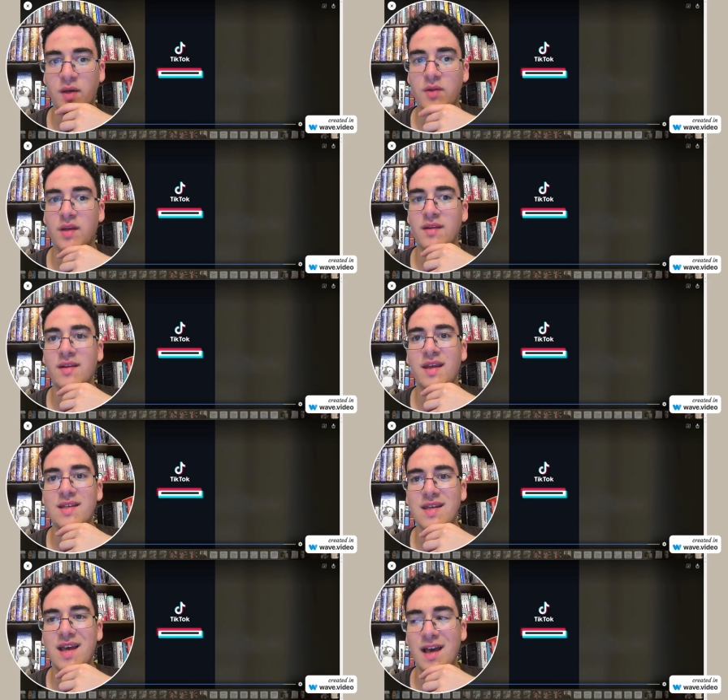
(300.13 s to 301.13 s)
that, and
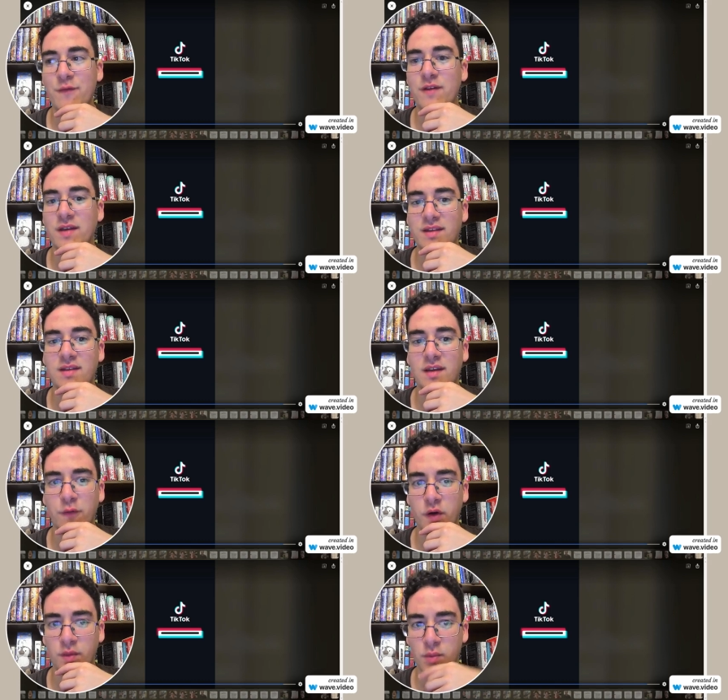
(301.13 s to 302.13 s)
I have yet to
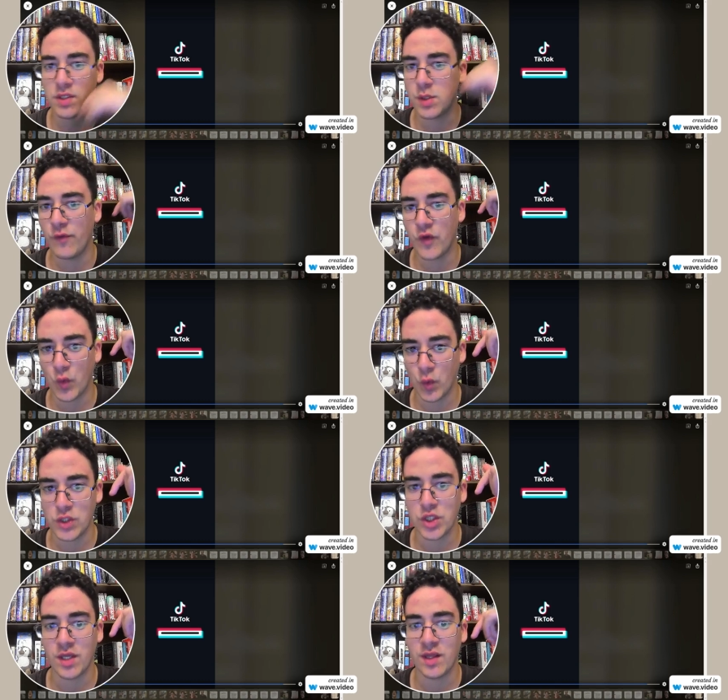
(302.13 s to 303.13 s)
give her the book. So if you're
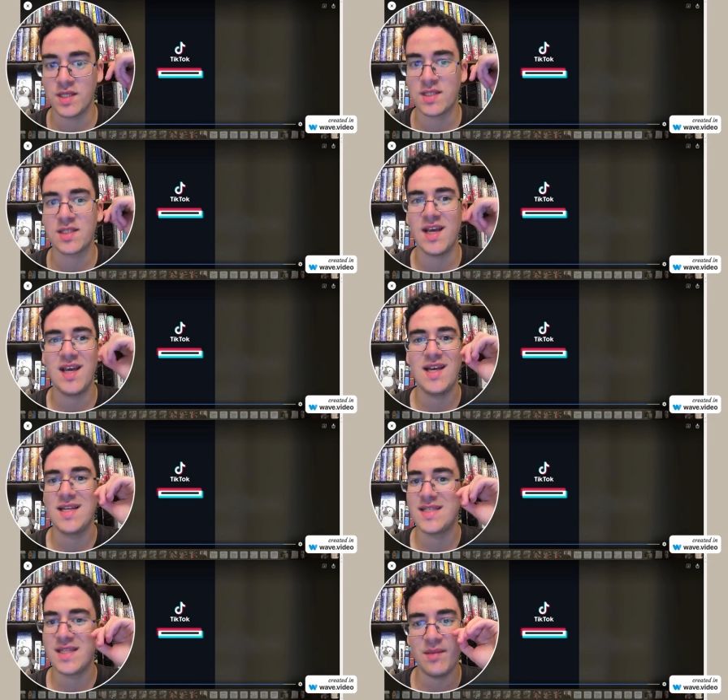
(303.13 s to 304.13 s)
watching this,
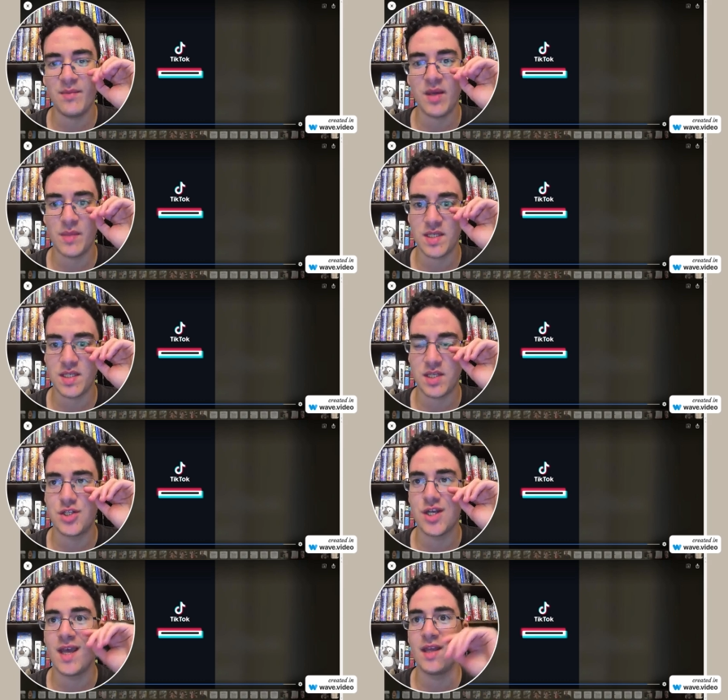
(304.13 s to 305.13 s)
send me a
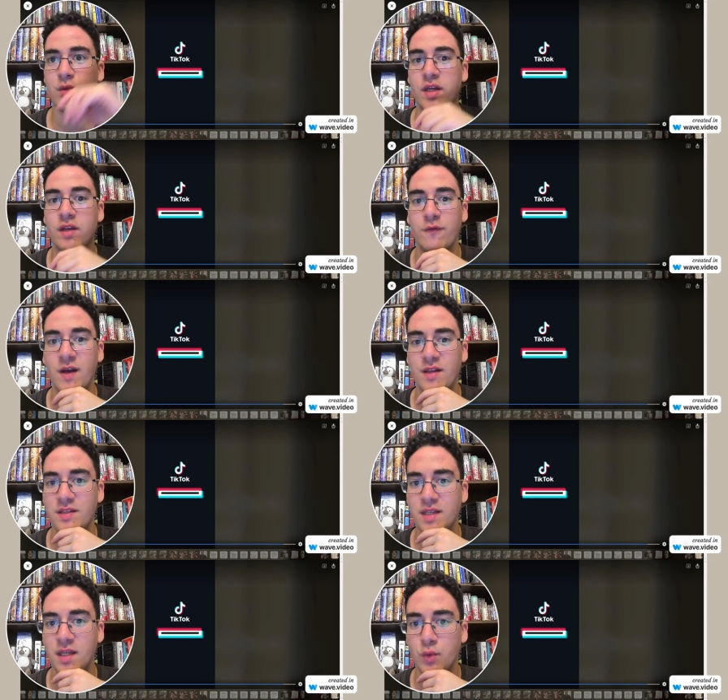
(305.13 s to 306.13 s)
message and we can find
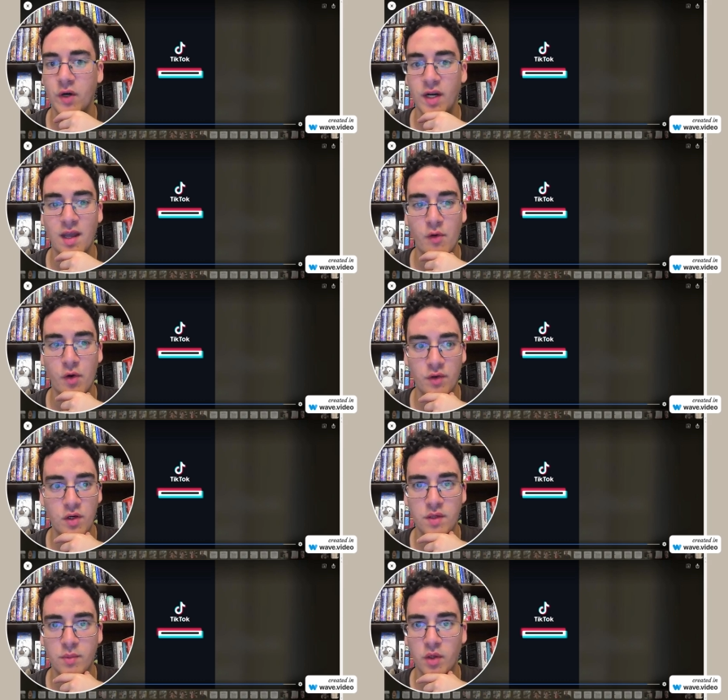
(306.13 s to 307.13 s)
a date where I can
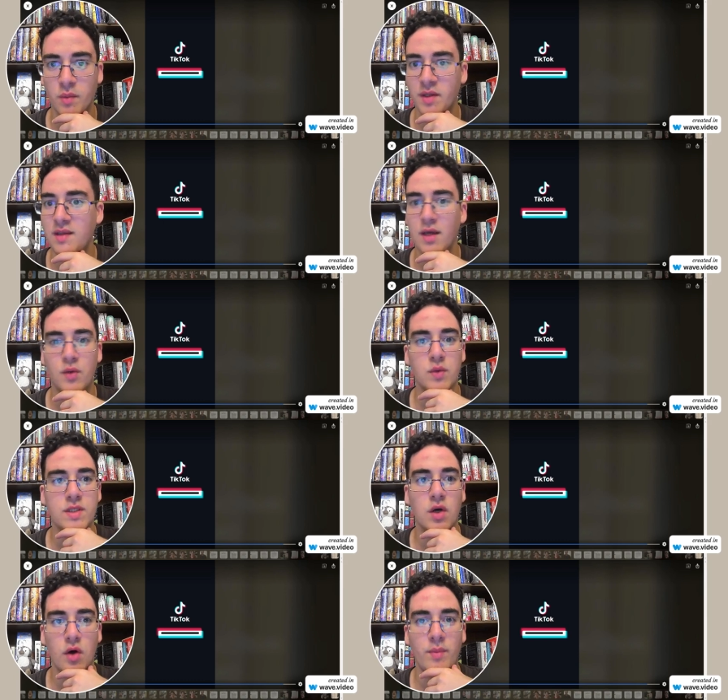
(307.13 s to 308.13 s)
return the book. But yeah, it
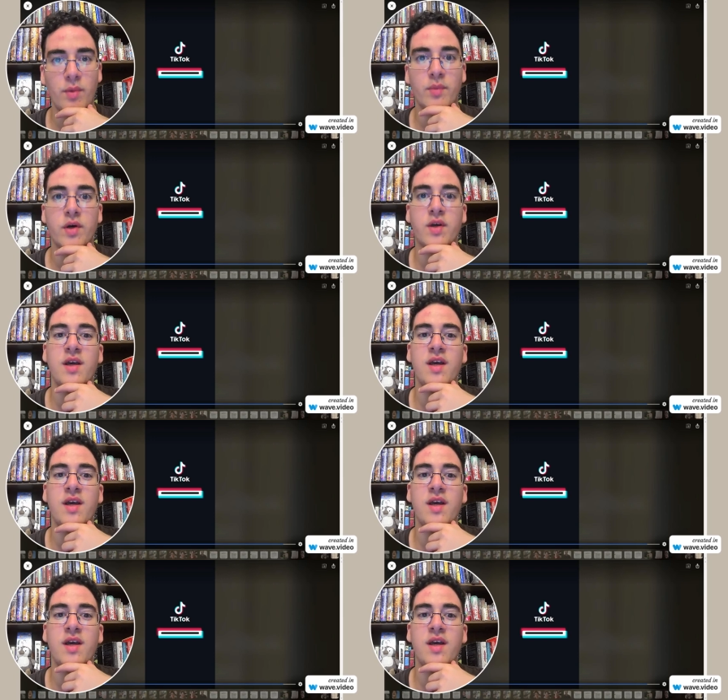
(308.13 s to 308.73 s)
was a horrible book